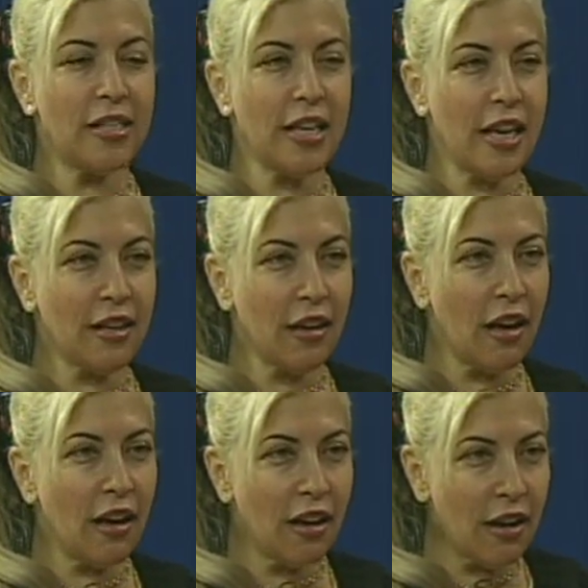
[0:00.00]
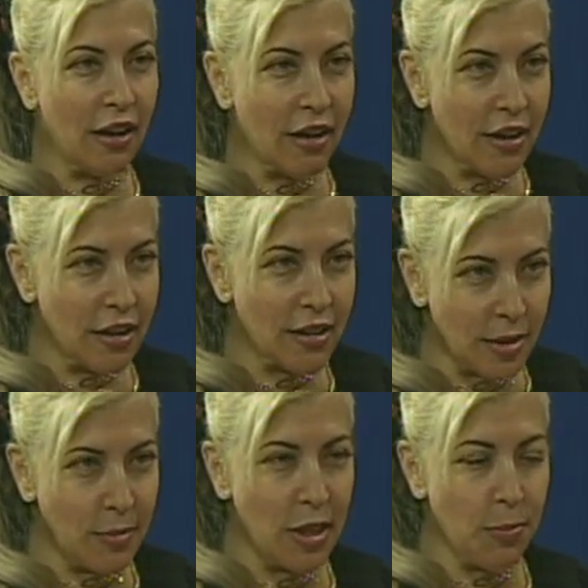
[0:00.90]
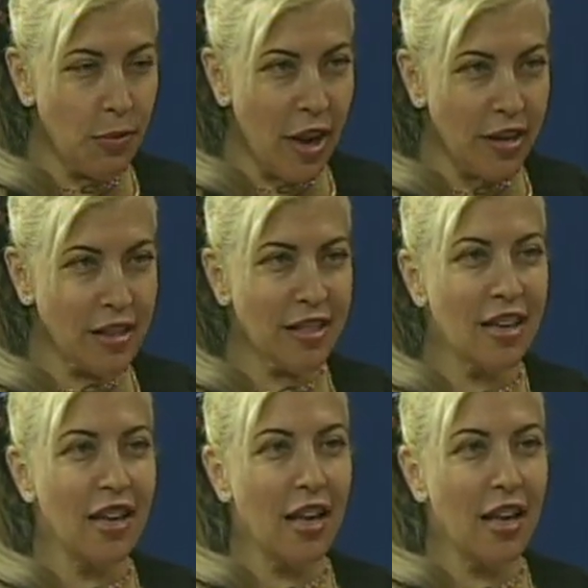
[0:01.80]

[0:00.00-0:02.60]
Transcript: take some deep breaths.